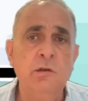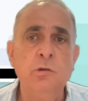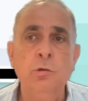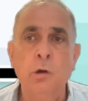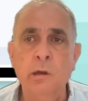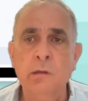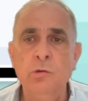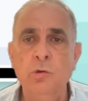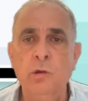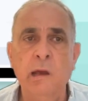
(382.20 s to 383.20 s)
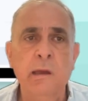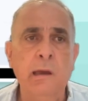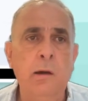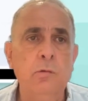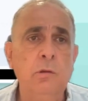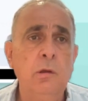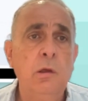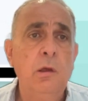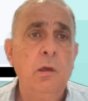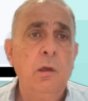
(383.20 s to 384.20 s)
you log into your account.
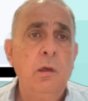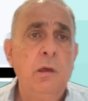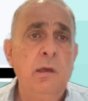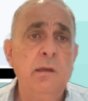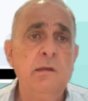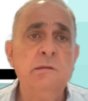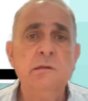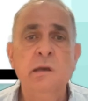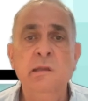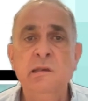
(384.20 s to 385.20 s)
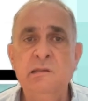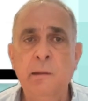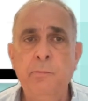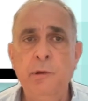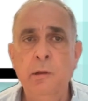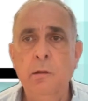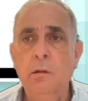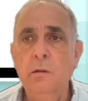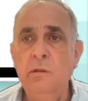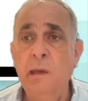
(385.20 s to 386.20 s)
Here is an
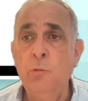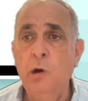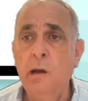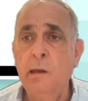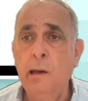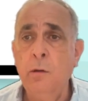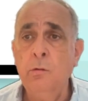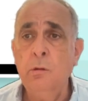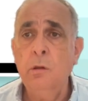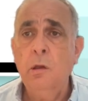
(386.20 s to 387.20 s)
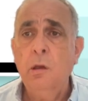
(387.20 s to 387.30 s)
example demo account.